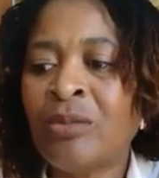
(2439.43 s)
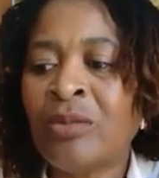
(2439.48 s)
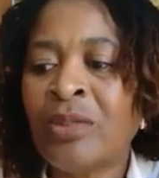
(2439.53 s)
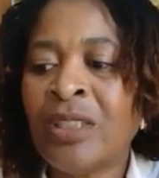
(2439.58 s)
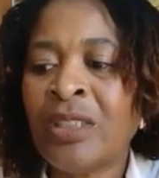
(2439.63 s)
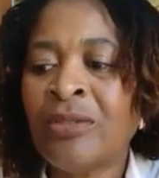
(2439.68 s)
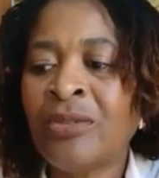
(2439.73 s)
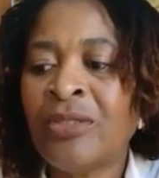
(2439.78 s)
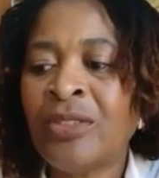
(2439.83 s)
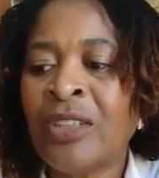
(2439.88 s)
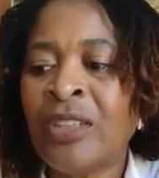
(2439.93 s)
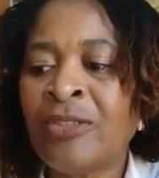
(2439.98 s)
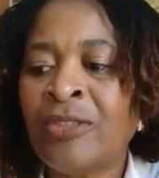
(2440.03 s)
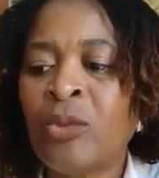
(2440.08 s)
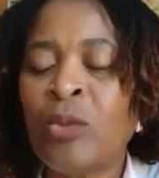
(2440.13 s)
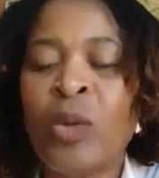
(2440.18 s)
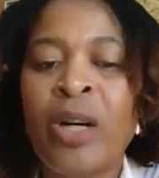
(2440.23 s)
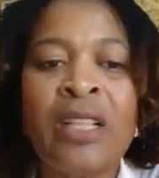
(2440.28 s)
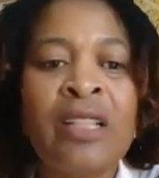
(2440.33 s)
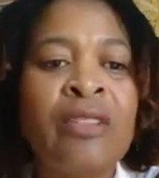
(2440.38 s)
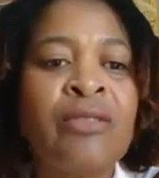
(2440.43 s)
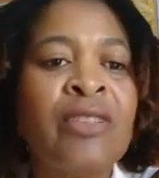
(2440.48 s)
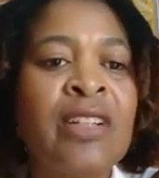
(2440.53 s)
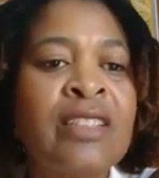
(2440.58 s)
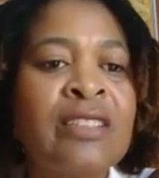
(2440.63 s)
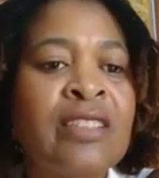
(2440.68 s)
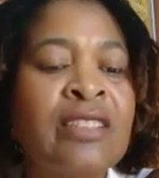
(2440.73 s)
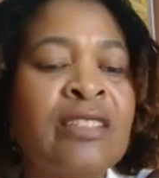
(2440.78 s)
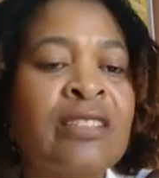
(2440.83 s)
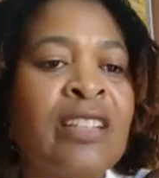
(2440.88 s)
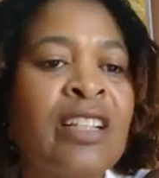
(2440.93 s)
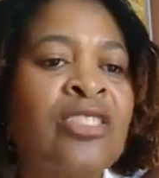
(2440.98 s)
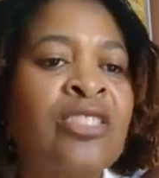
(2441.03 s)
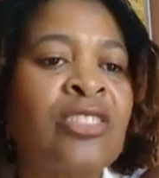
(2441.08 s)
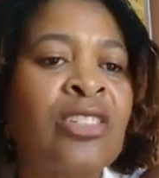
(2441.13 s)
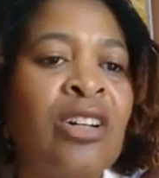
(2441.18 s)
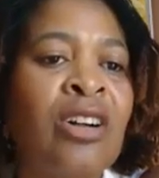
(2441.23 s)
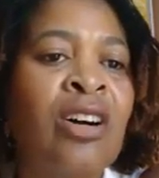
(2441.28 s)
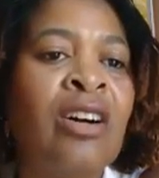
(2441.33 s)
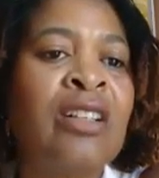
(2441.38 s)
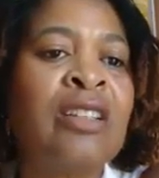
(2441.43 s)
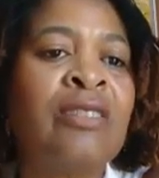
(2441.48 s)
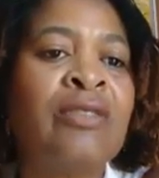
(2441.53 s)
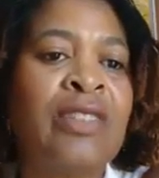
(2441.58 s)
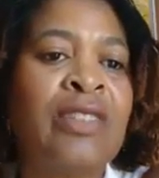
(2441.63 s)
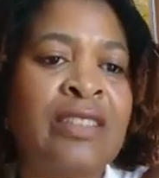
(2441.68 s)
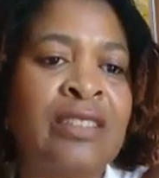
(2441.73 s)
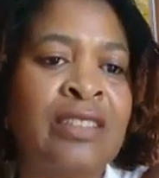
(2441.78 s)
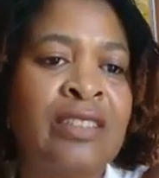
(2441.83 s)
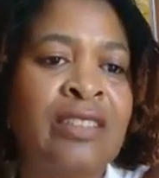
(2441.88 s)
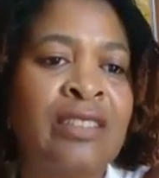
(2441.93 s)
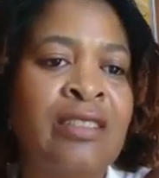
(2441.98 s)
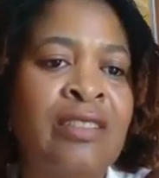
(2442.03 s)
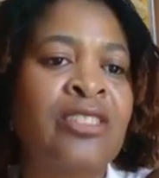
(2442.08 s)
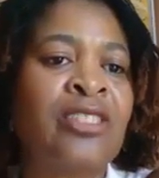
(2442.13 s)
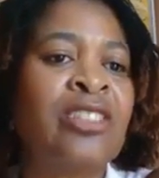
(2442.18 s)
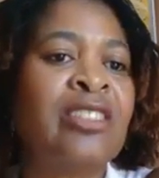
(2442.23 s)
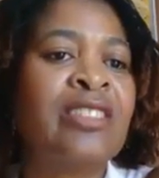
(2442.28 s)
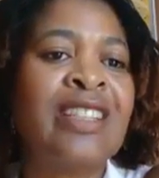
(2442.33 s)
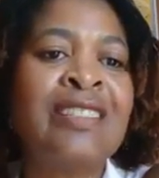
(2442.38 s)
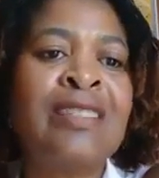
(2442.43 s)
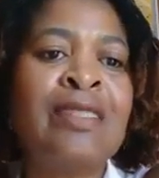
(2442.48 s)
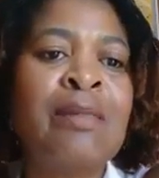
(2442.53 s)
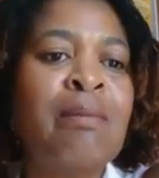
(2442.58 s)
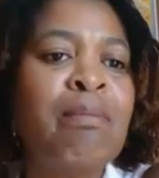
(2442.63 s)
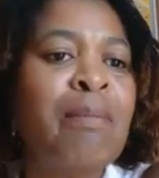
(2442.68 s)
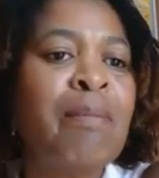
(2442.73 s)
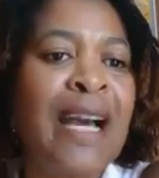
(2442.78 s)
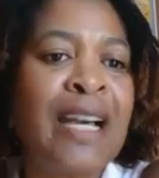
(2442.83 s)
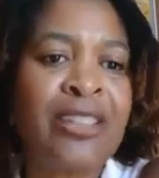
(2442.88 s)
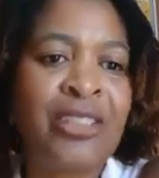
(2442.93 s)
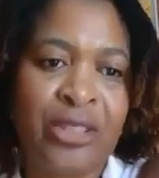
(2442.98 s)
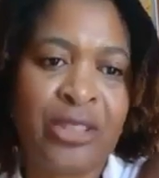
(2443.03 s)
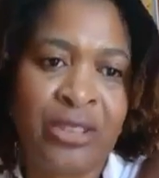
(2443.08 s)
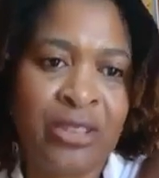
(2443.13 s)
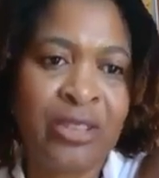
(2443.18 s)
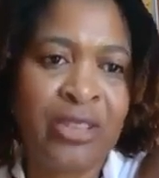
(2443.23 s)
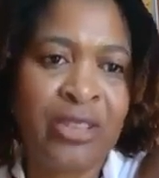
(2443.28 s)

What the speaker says: if one of us is touched, all of us is touched. It doesn't matter.